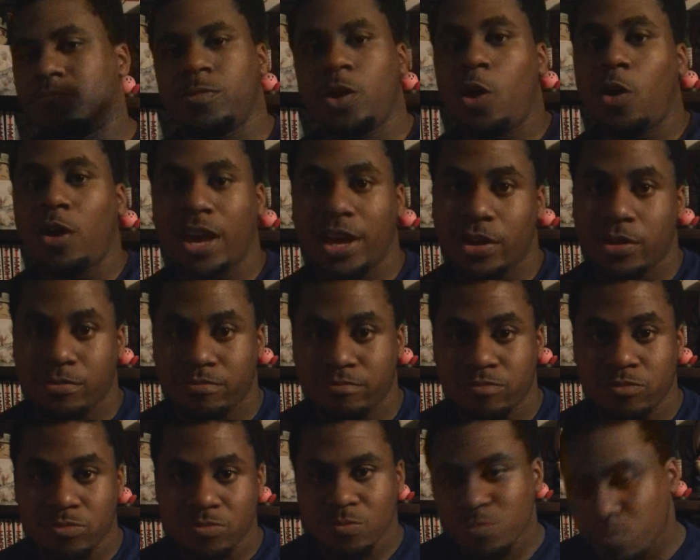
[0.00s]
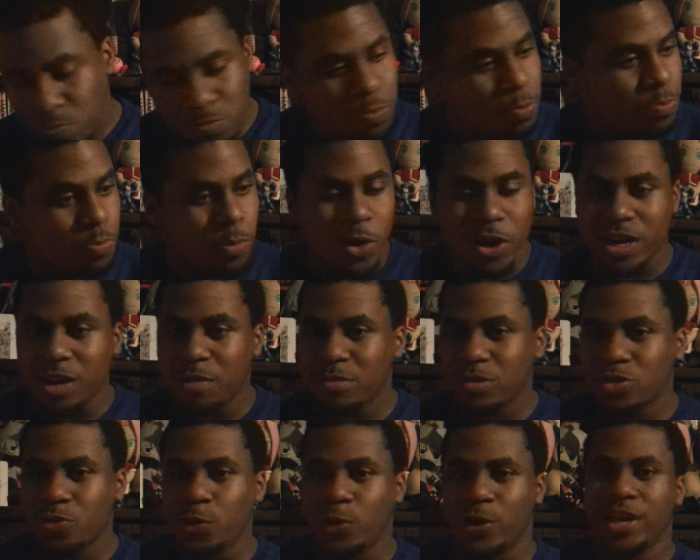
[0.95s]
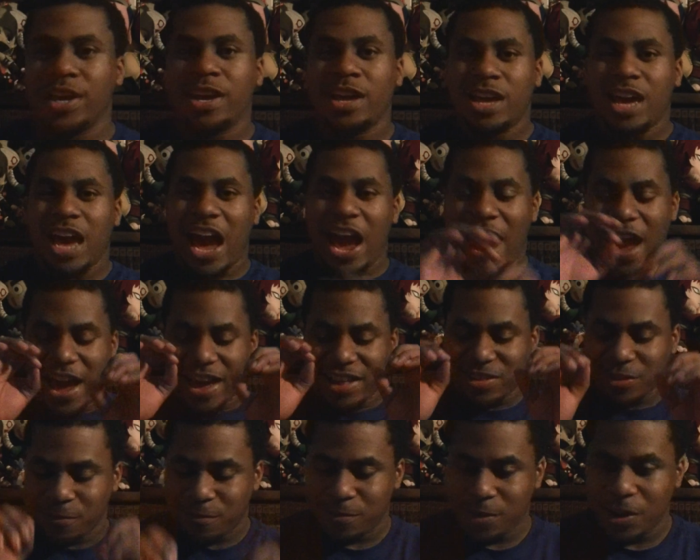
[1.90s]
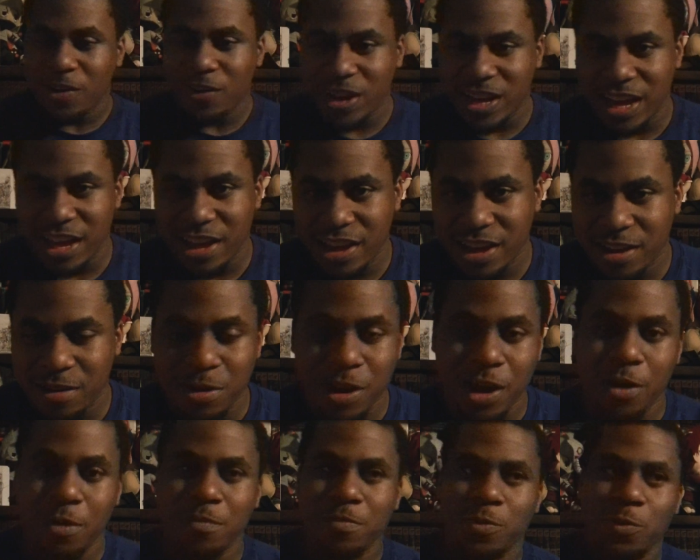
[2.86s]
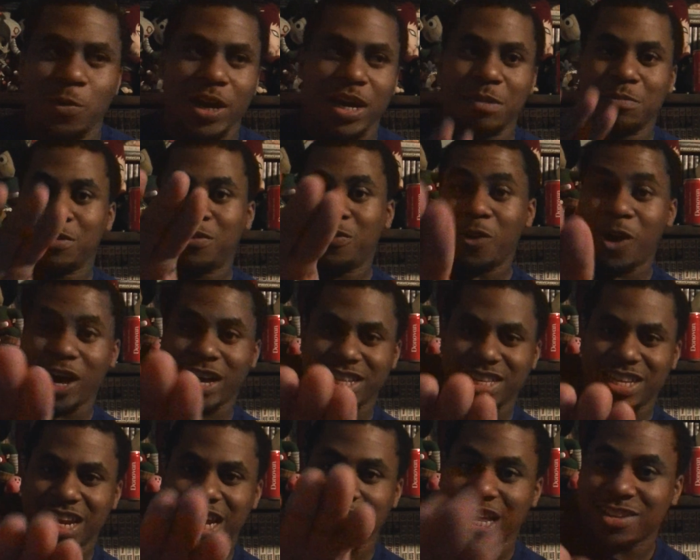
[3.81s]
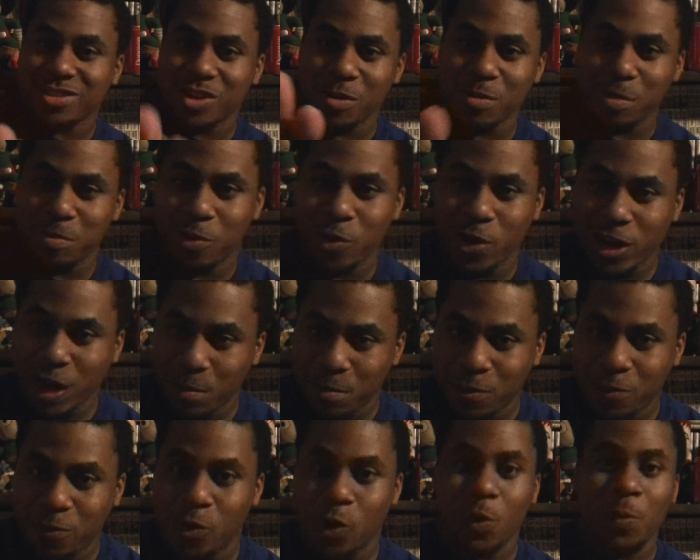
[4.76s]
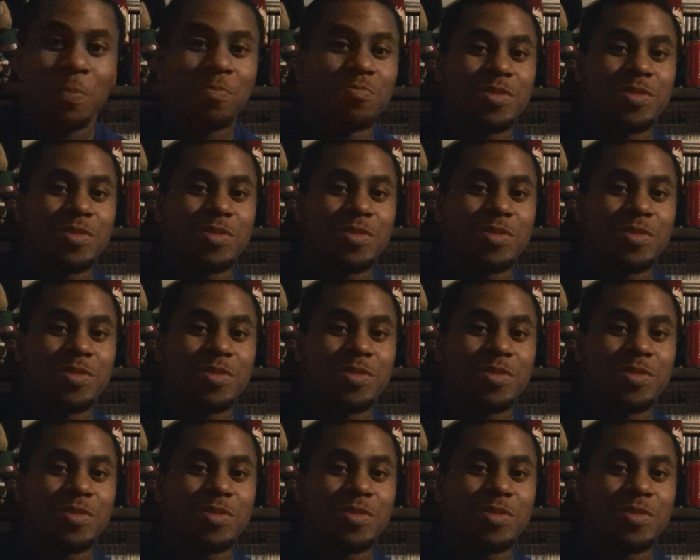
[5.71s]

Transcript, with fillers: Okay. Point number three at the very end. No, wait, before I get to that, that's going to be point number four.